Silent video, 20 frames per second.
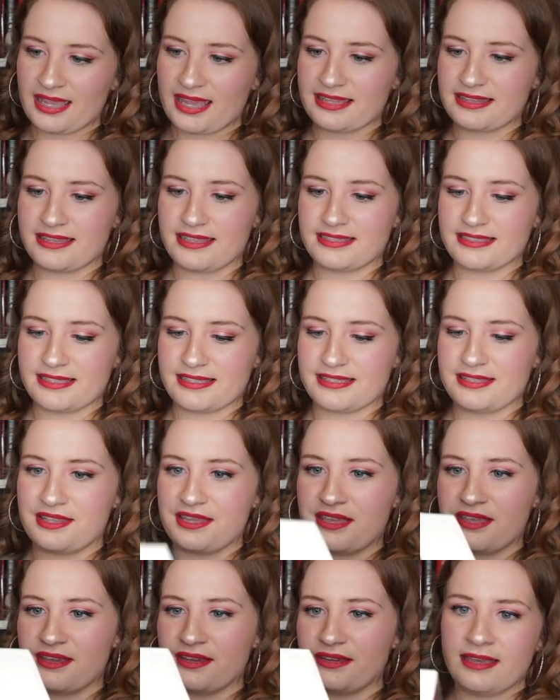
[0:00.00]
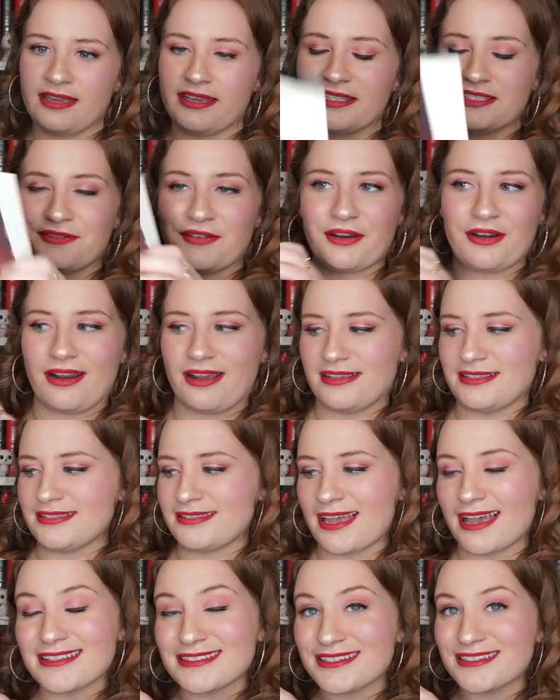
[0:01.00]
And this is the His Fair
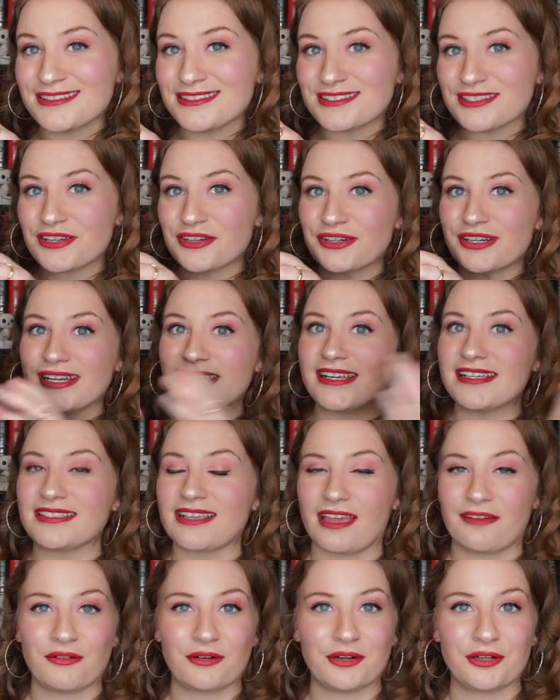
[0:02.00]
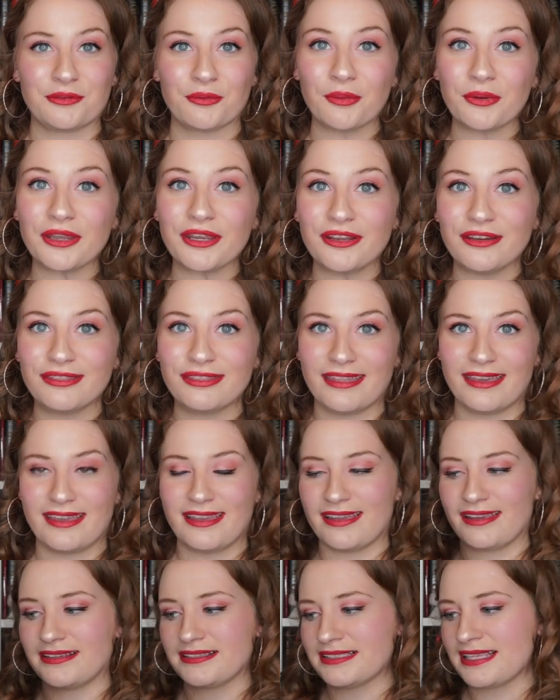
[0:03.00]
Assassin series. I've heard really good
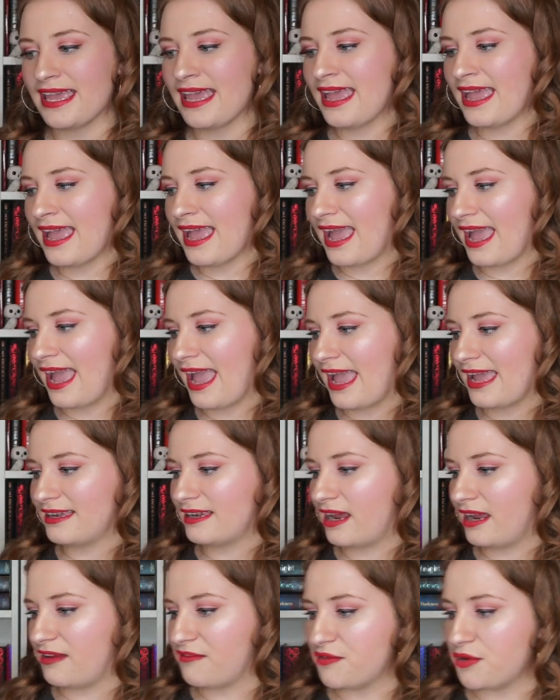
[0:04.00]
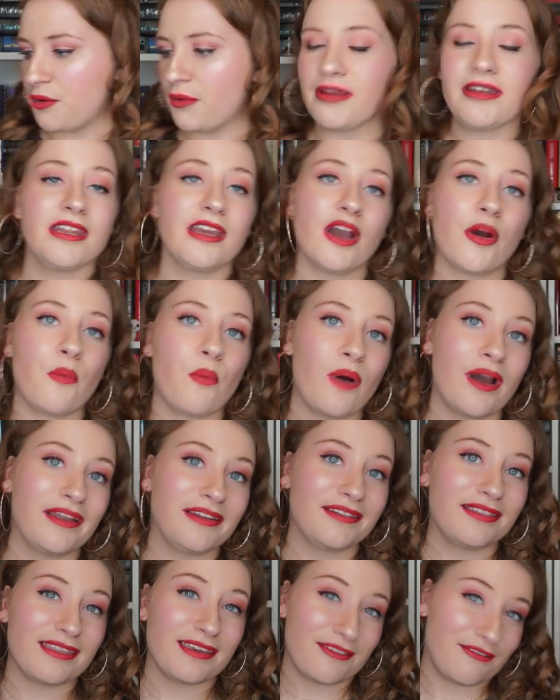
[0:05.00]
things, and I have no idea
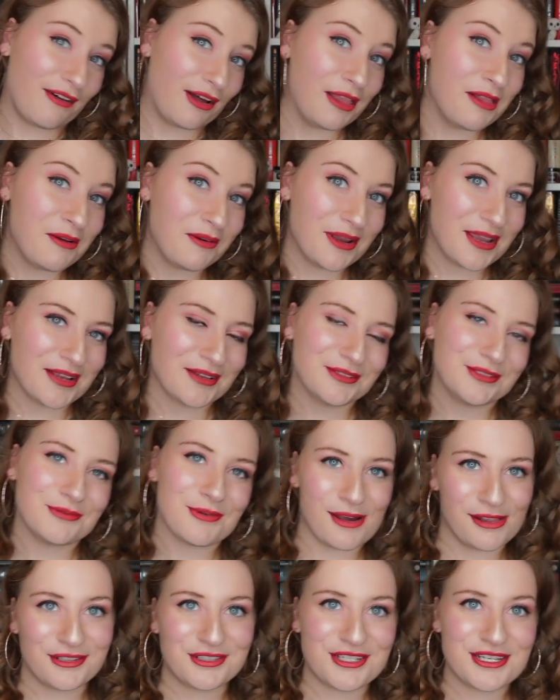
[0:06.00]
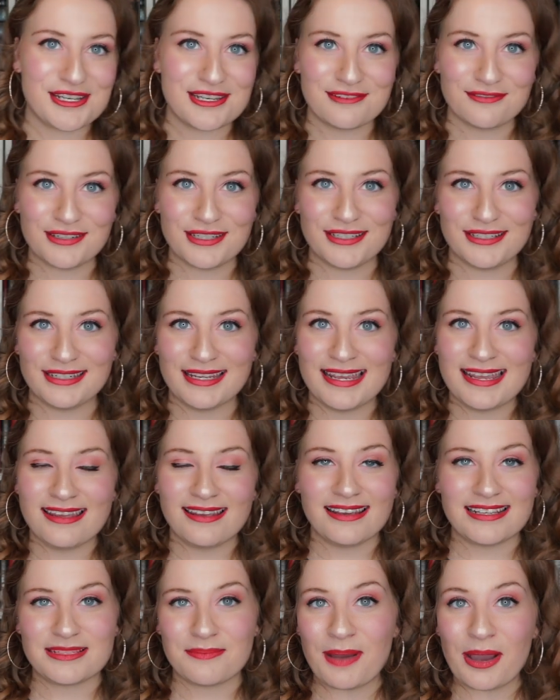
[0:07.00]
what the following duology even
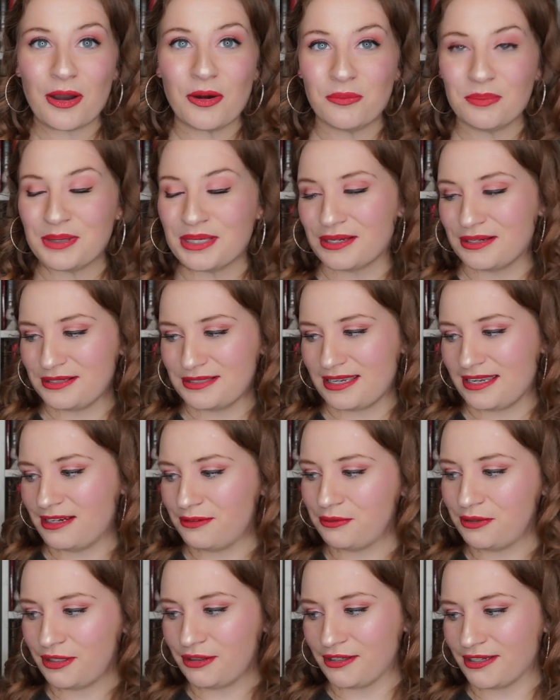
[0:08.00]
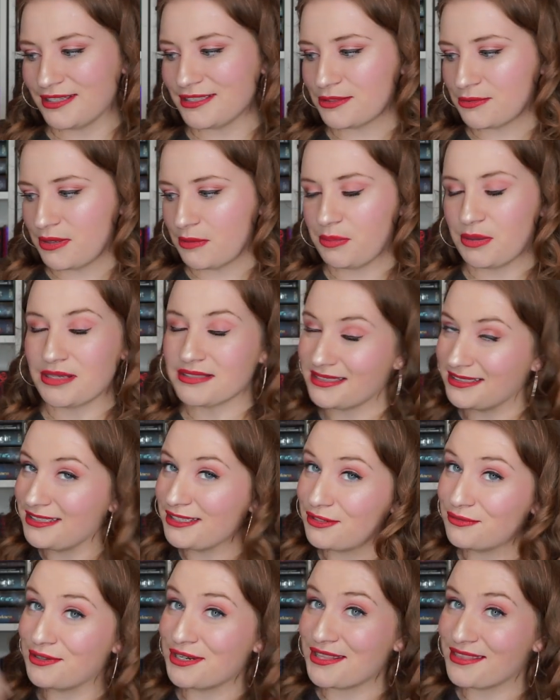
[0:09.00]
is about, because I didn't really look into it because I
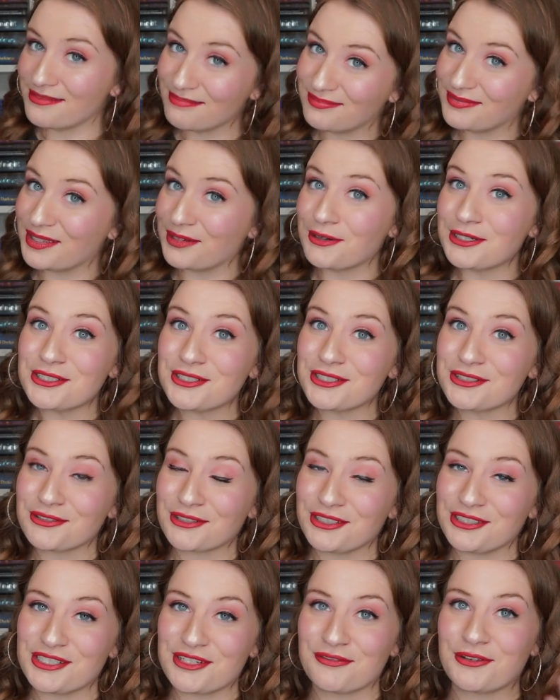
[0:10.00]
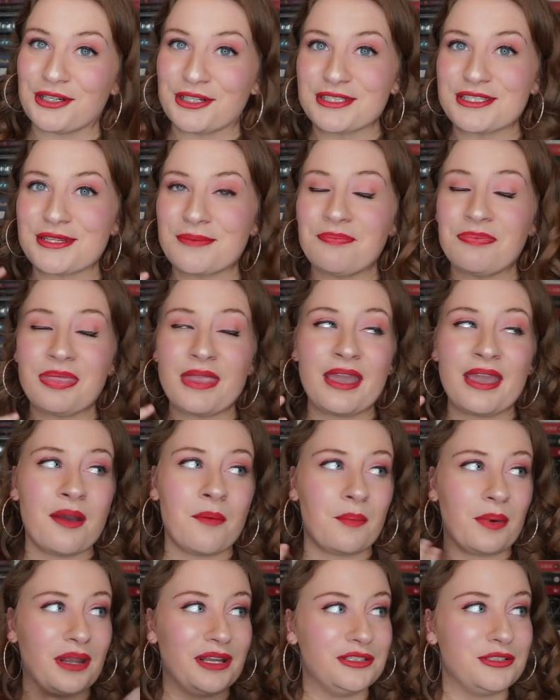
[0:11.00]
need to read the original trilogy first,
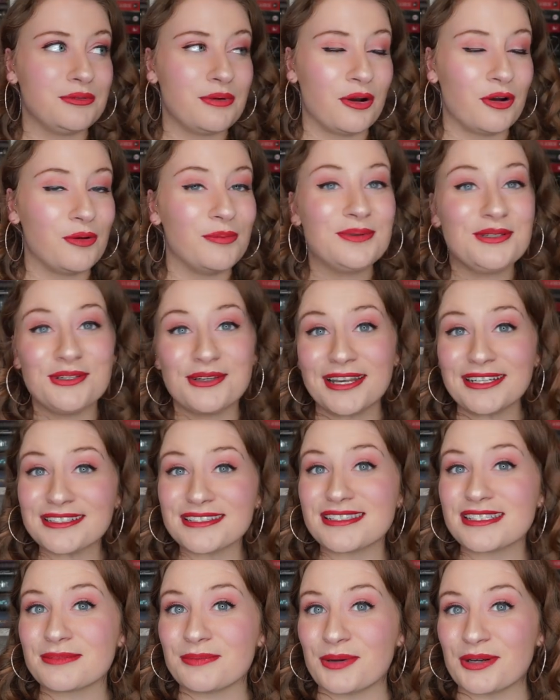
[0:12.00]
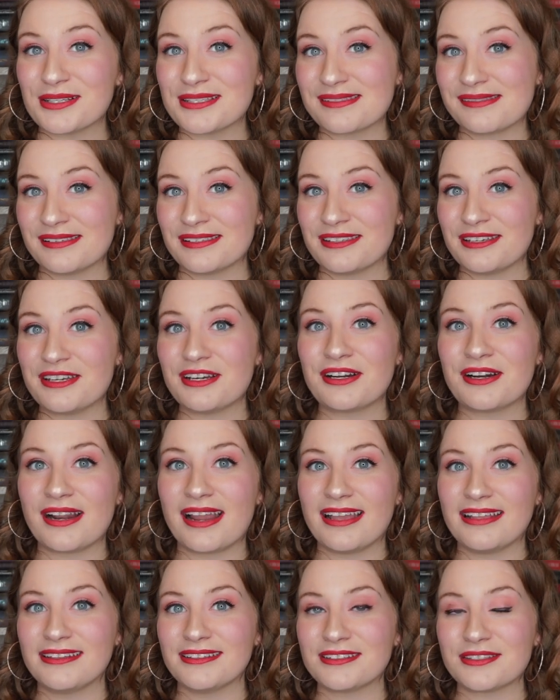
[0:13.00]
but I do hope to get to these books this year,
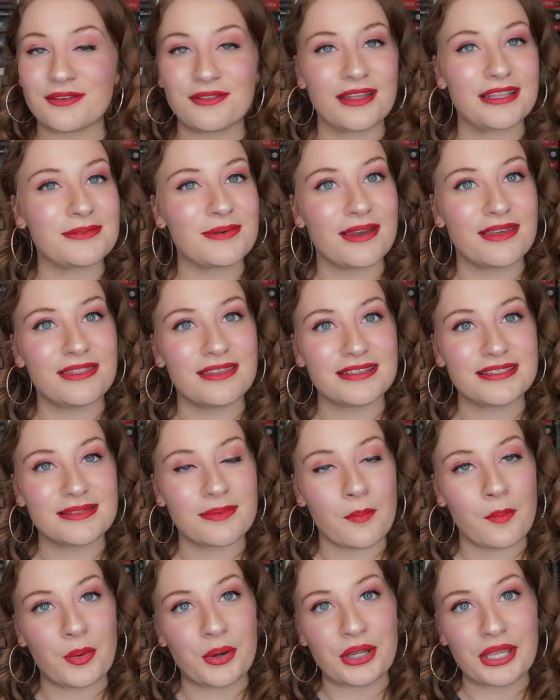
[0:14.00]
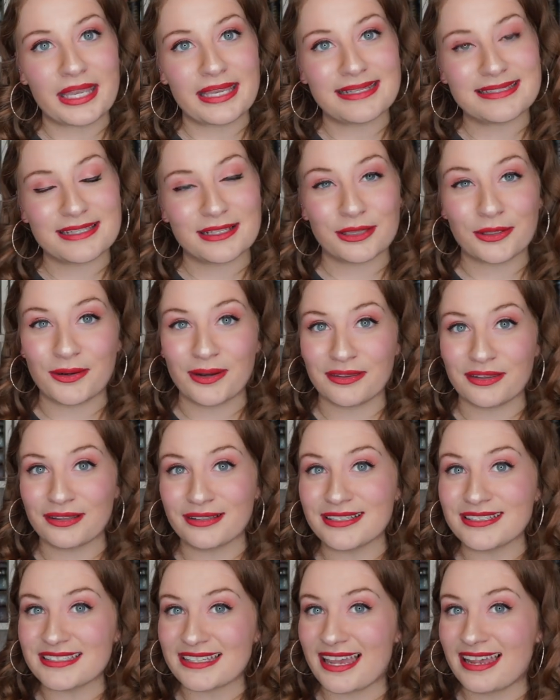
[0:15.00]
and so that's why this book is included on the
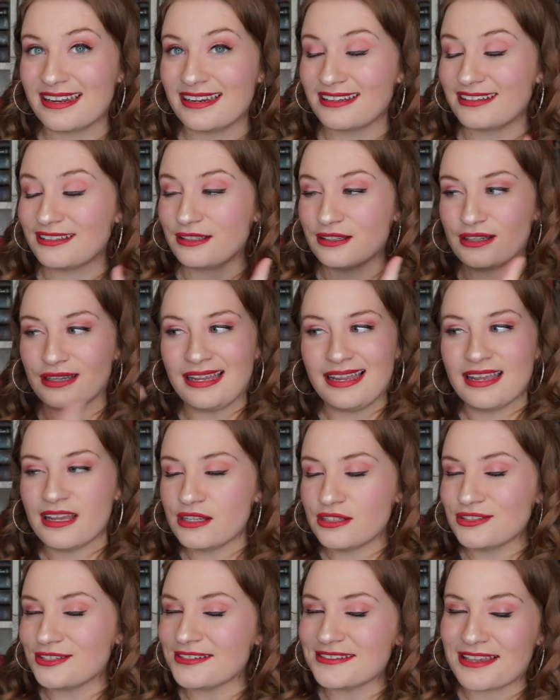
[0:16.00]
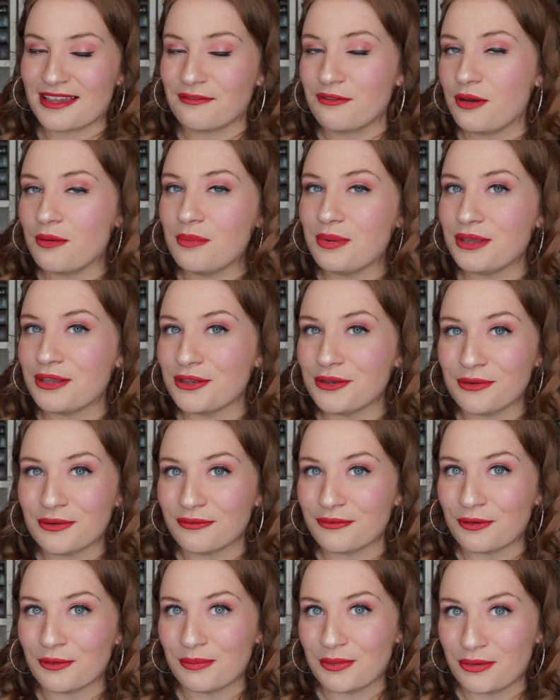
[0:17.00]
list, and it does have a
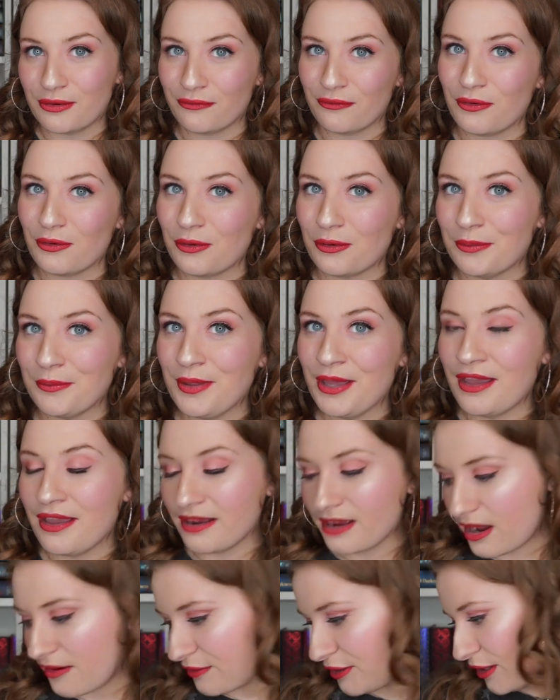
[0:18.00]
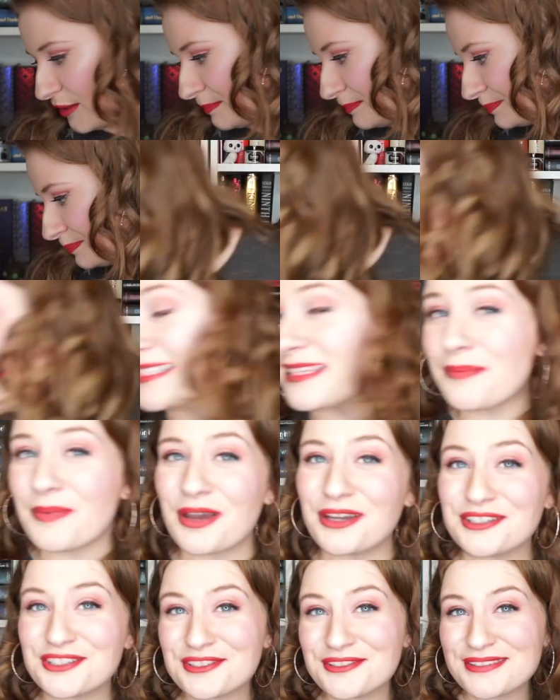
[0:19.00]
beautiful, beautiful cover. Next up
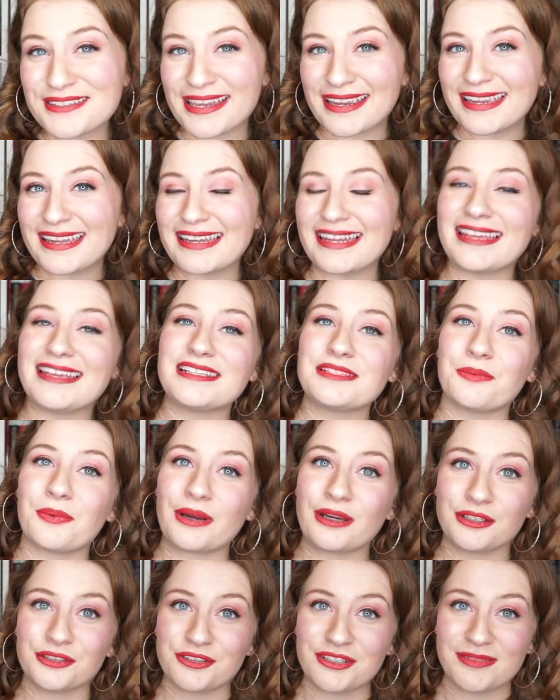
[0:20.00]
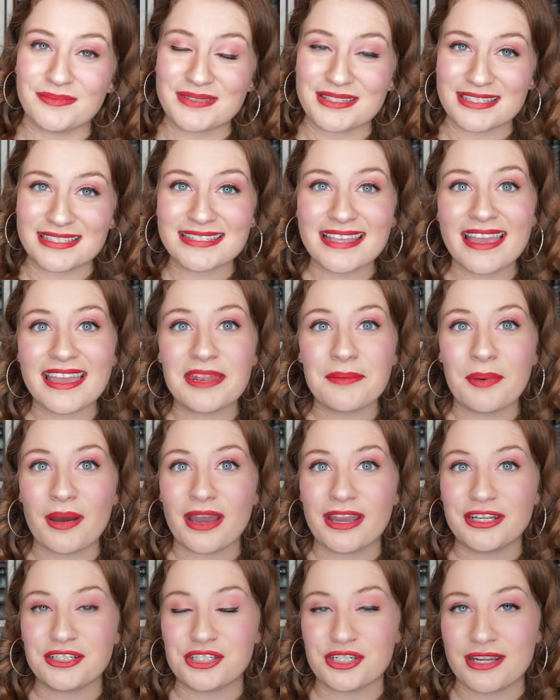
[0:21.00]
on June 2nd is Where Dreams Descend
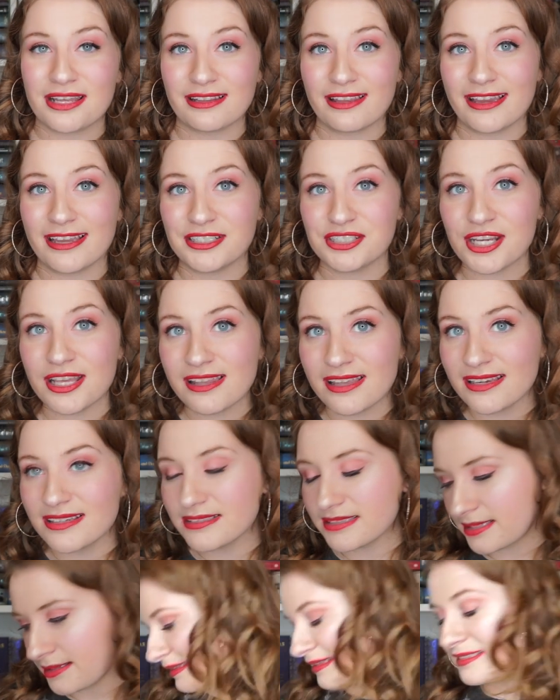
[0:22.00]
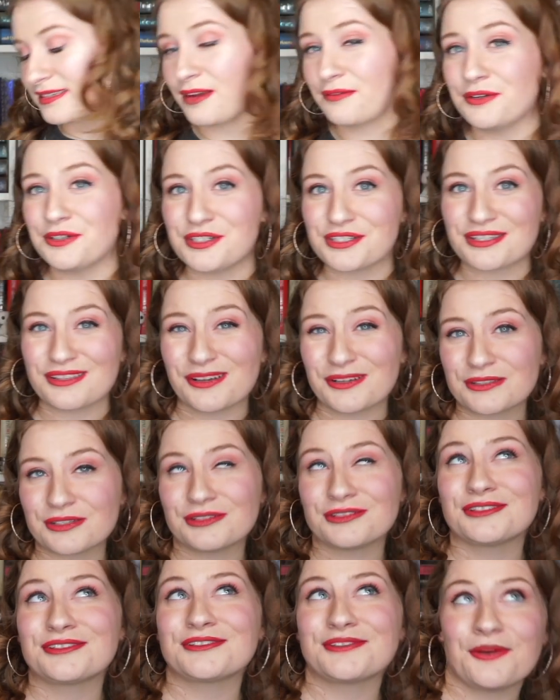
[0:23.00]
by Janela Angeles. This cover just looks
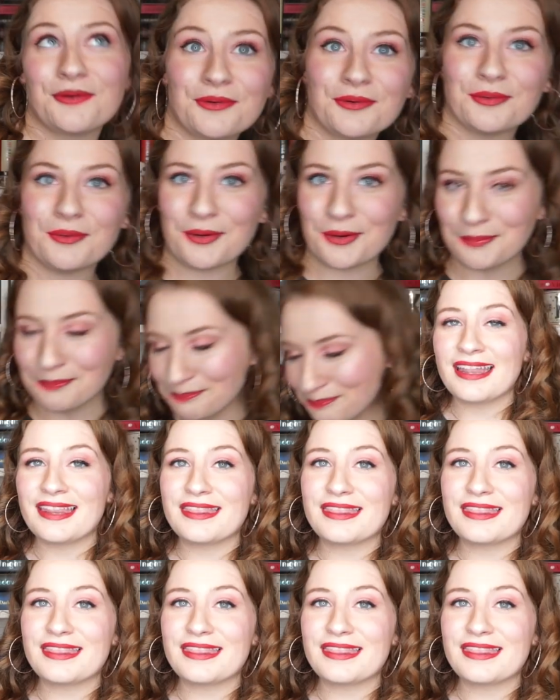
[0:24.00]
so cool.